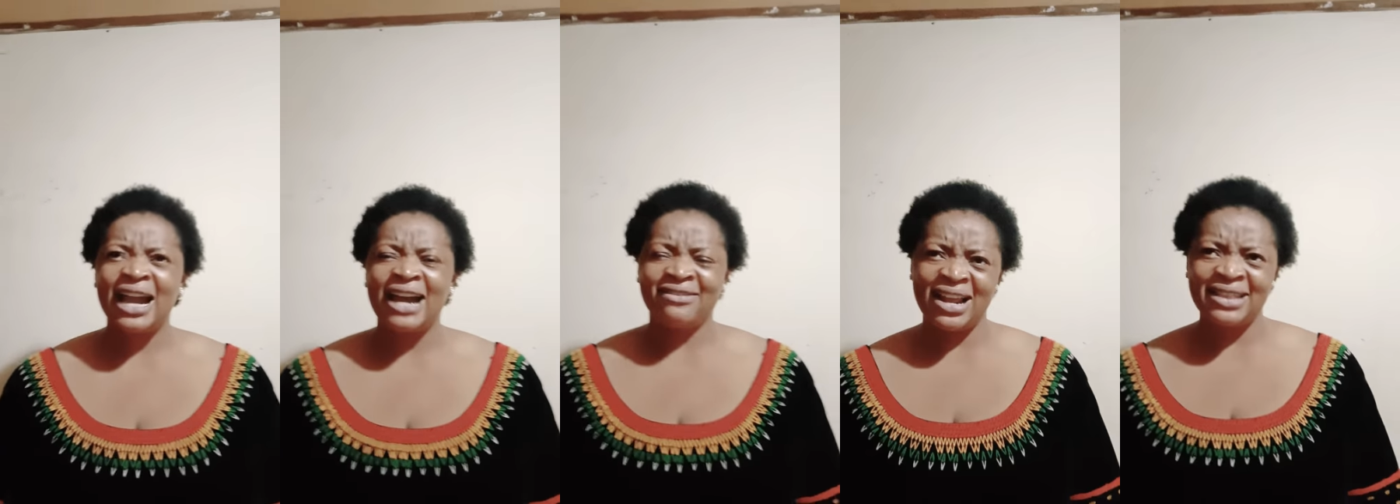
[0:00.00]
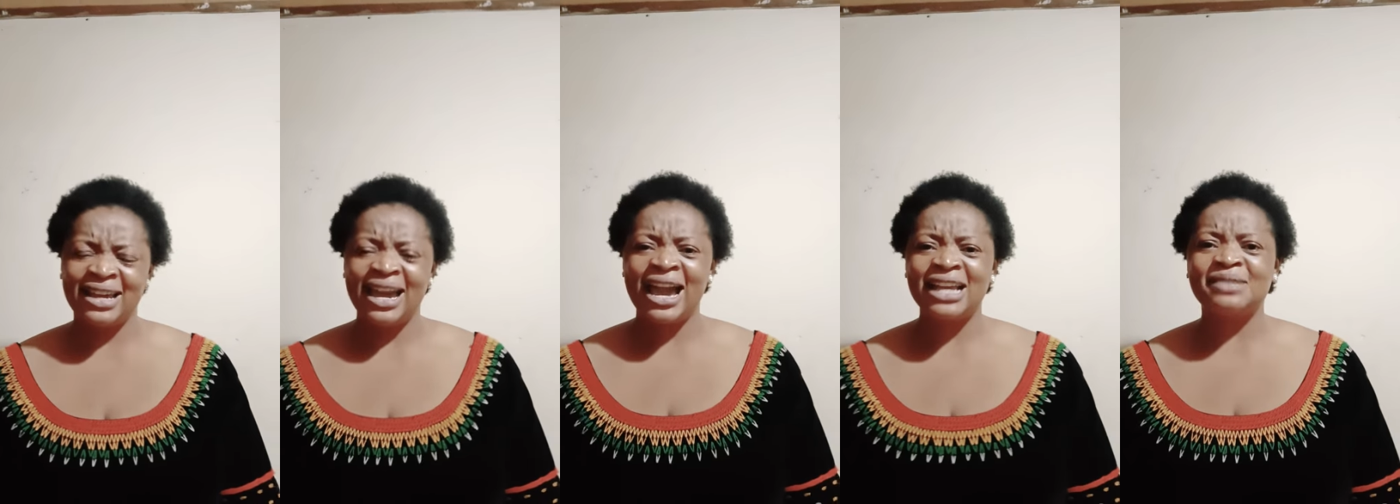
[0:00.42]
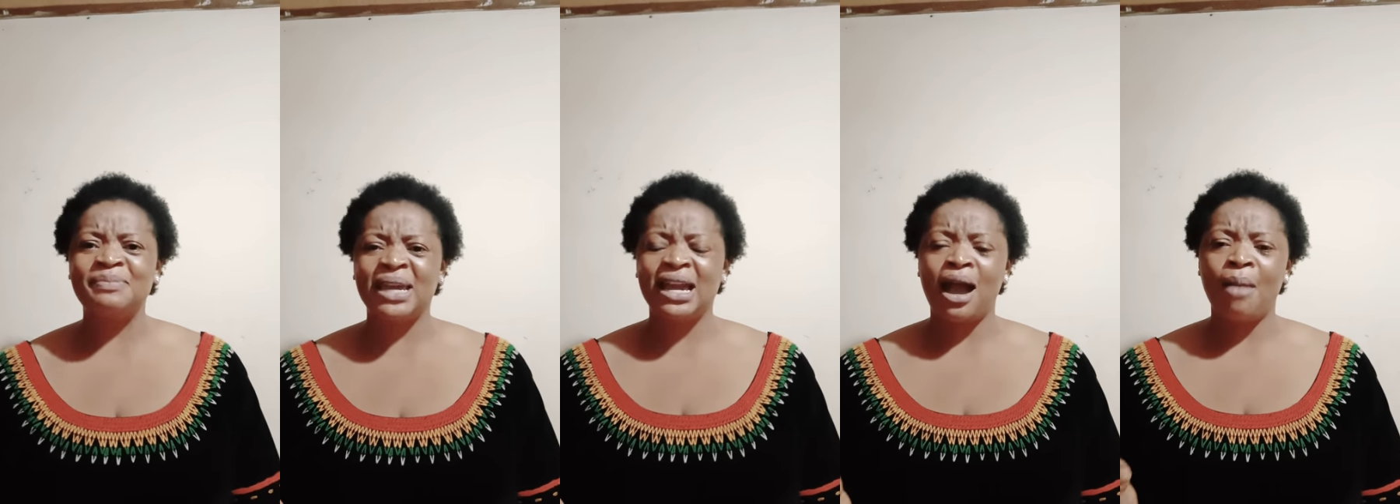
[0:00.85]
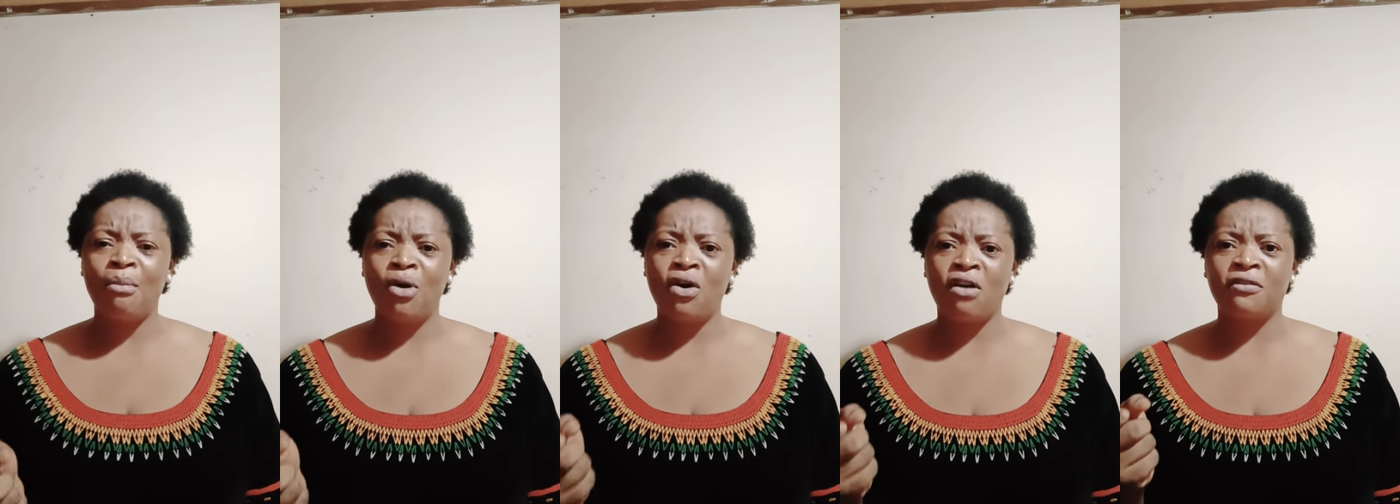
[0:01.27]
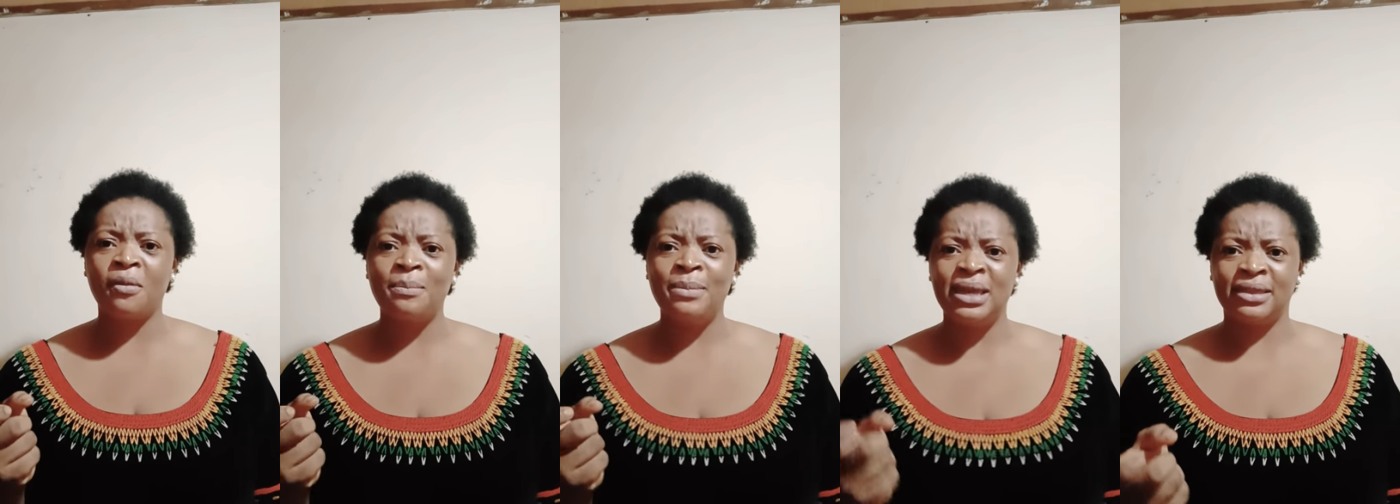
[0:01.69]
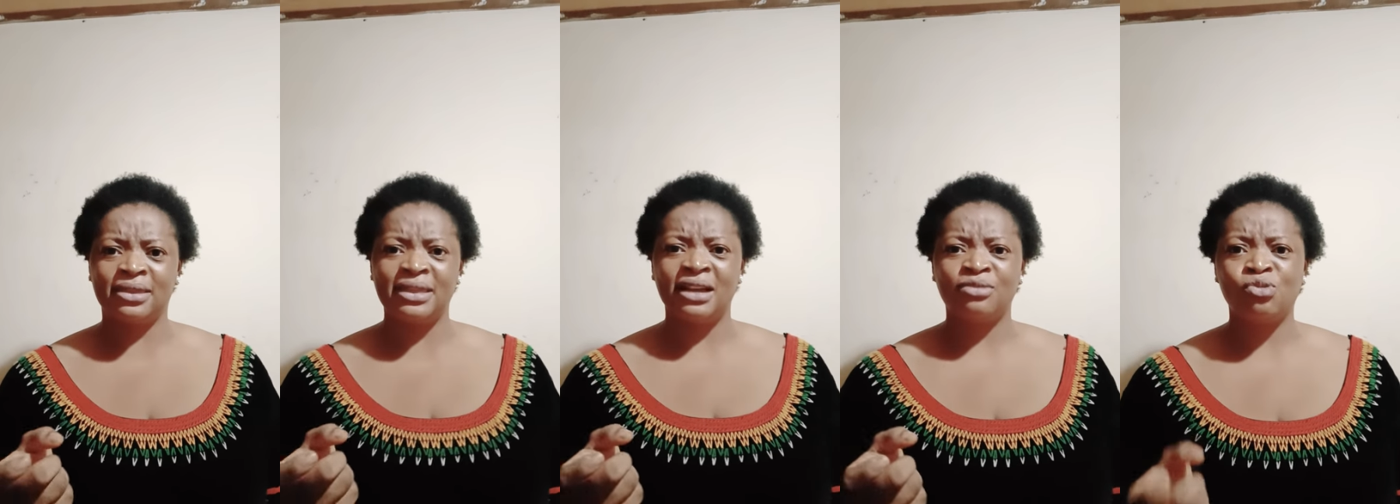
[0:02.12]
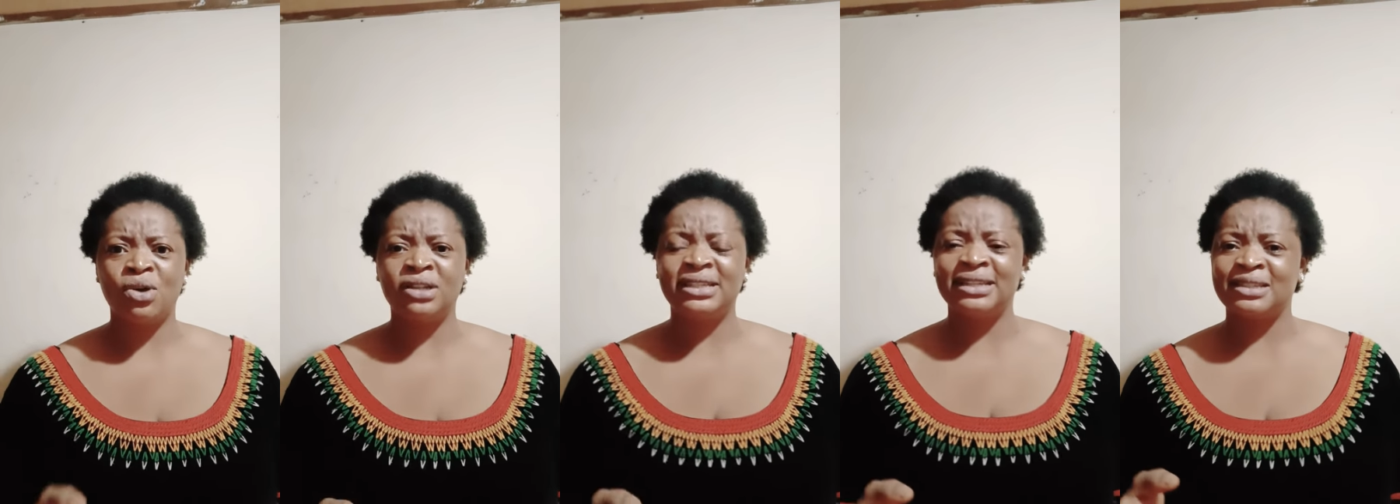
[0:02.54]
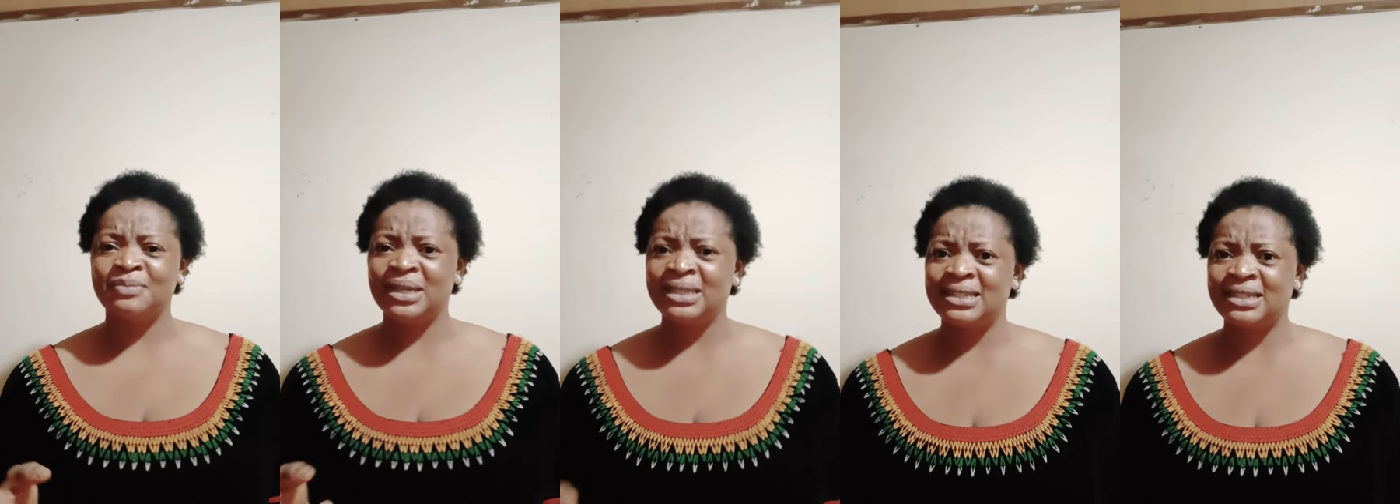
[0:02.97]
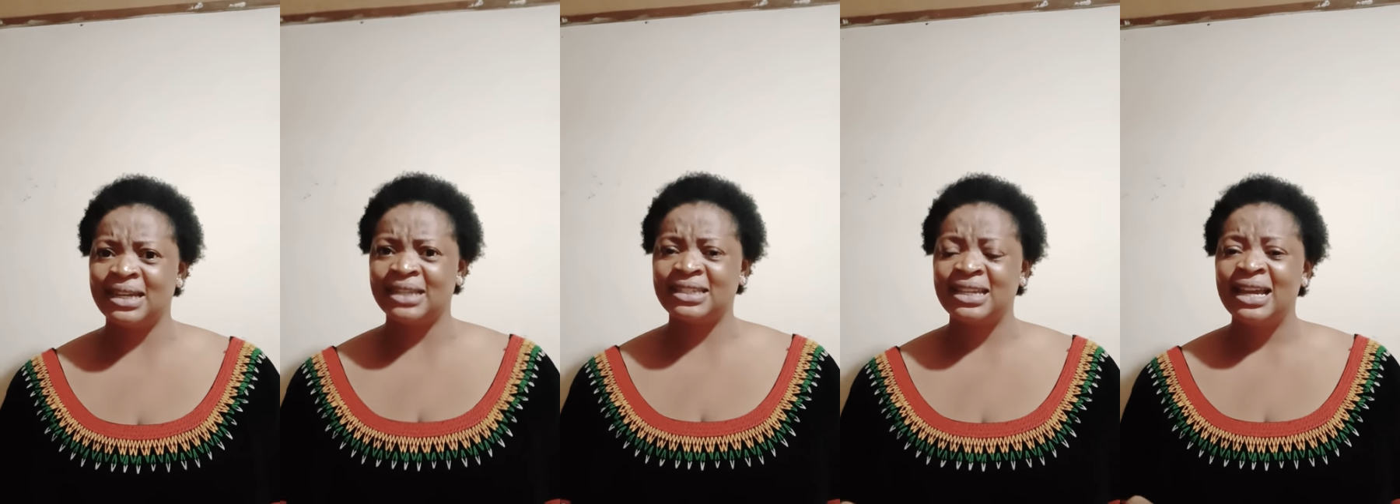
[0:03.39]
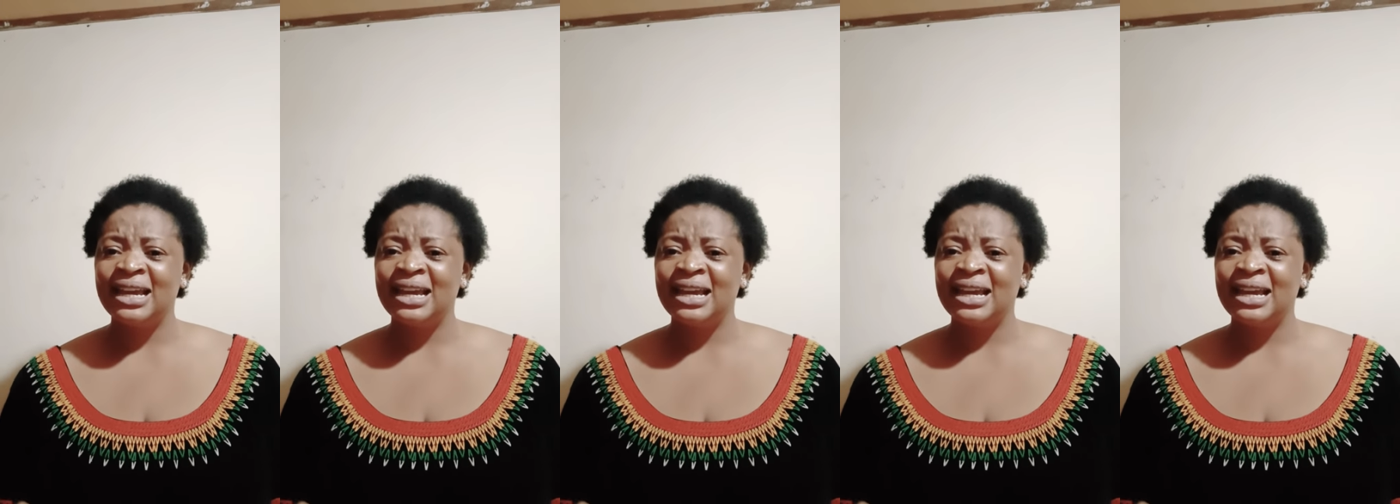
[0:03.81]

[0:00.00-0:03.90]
rather, has become more of a myth than what has been said.